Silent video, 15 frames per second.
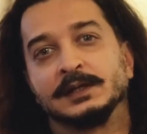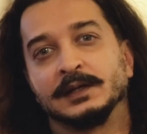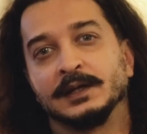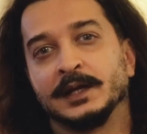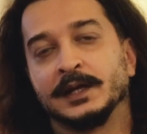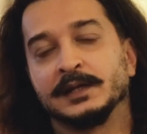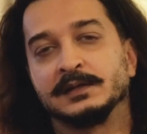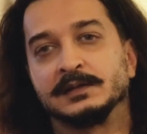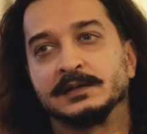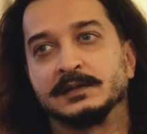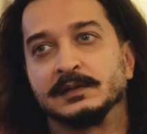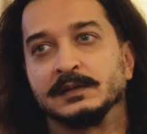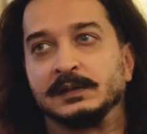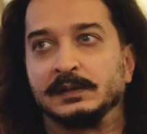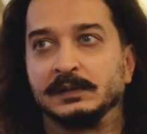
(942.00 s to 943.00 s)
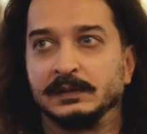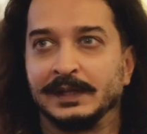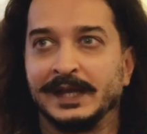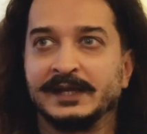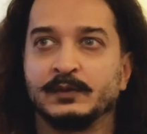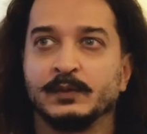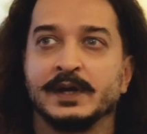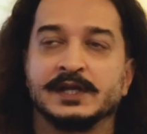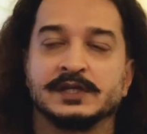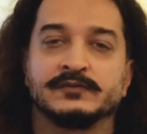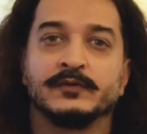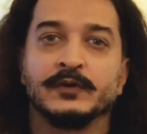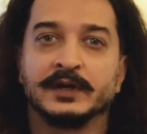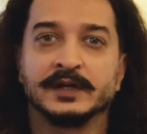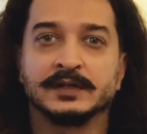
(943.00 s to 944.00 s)
And likewise
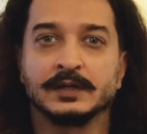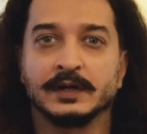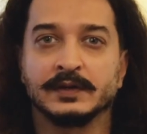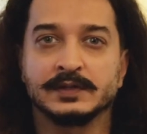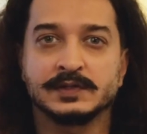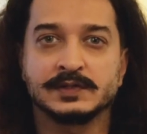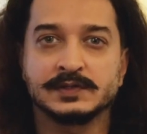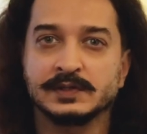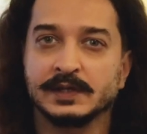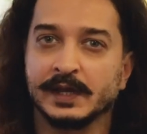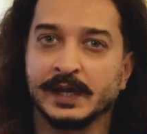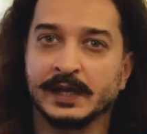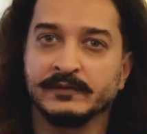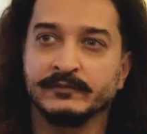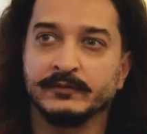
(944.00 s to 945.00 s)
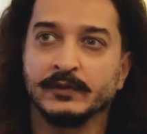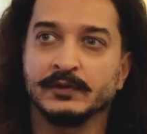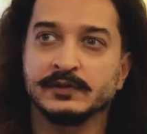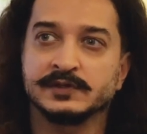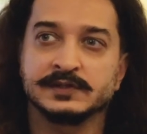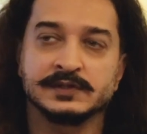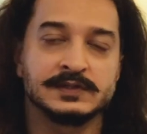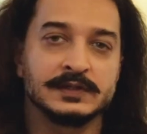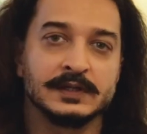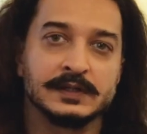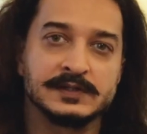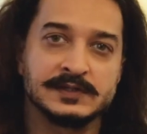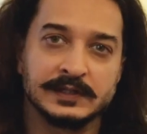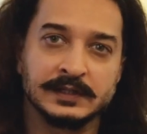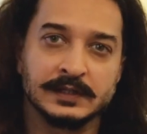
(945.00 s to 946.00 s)
for guitarists and for
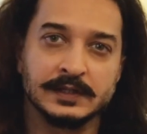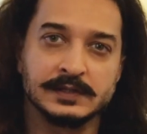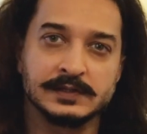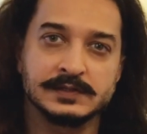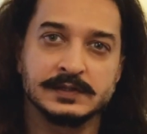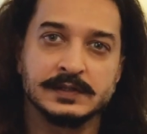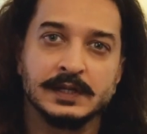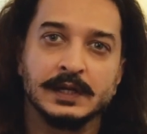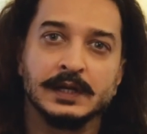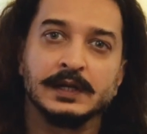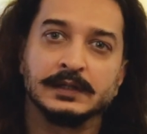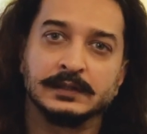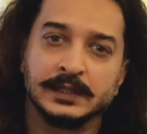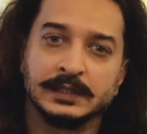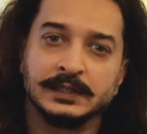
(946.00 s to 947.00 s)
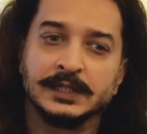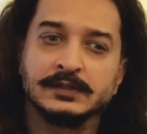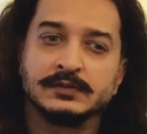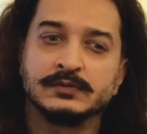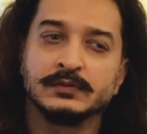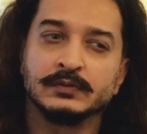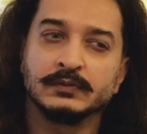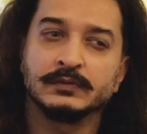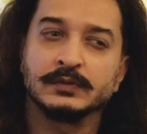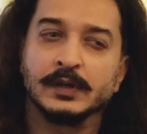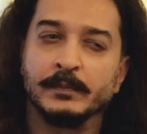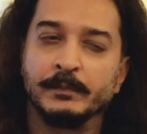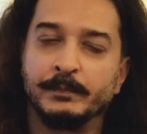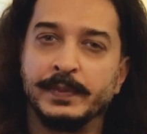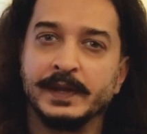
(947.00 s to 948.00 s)
singers, they need to know
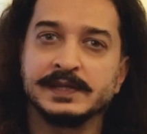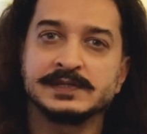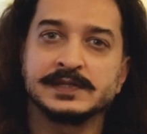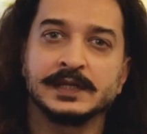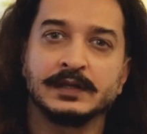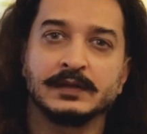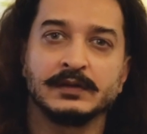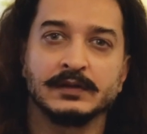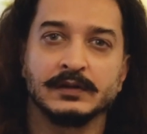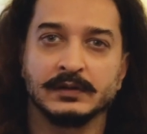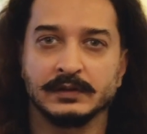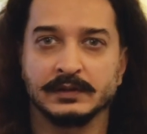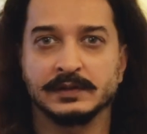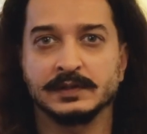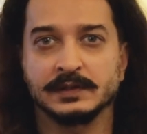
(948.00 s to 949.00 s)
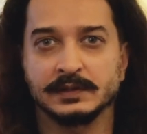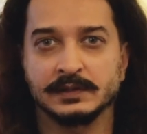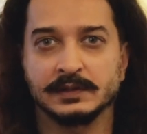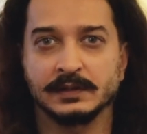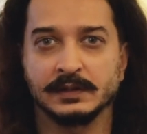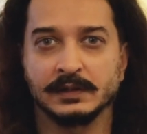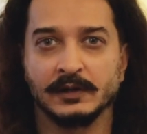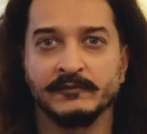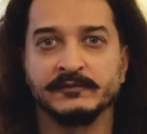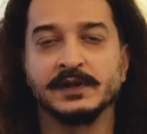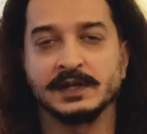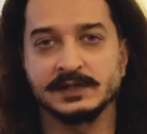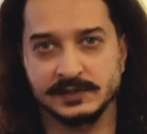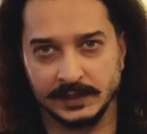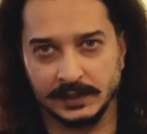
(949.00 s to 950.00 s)
a basic of
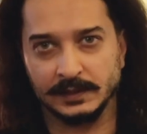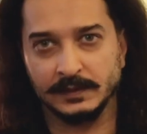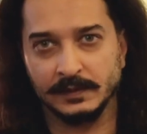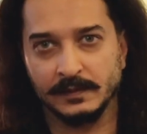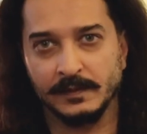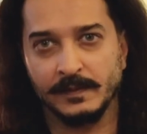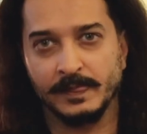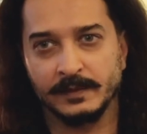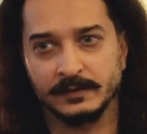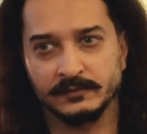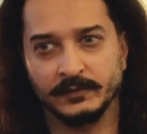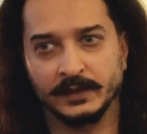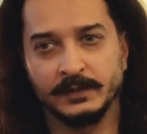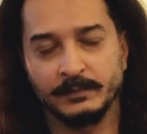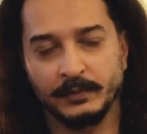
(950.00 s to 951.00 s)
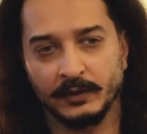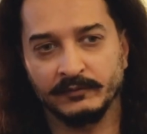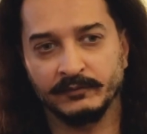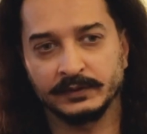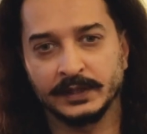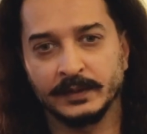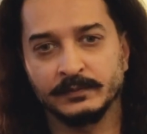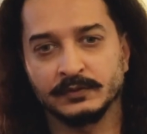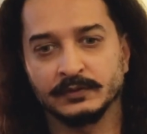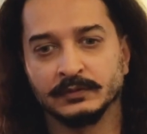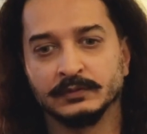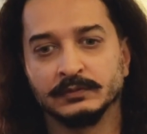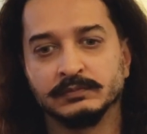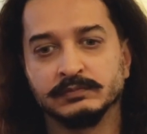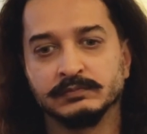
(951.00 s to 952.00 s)
dancing. Very important for them
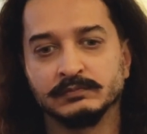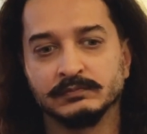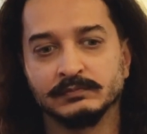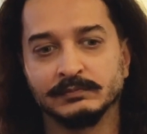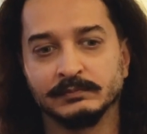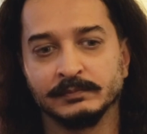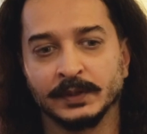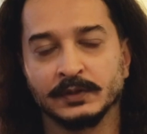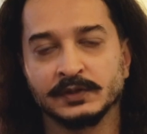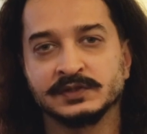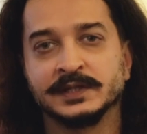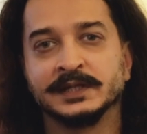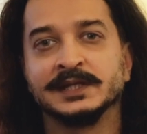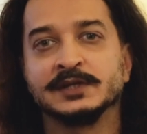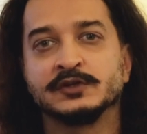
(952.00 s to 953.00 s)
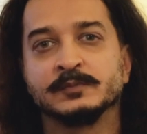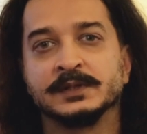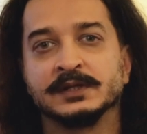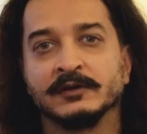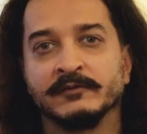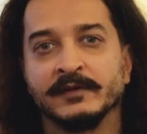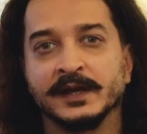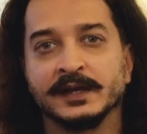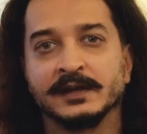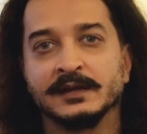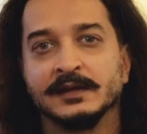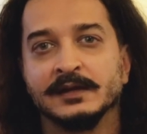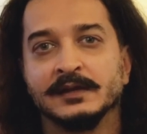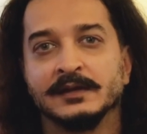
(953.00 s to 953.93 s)
to, because they need to be aware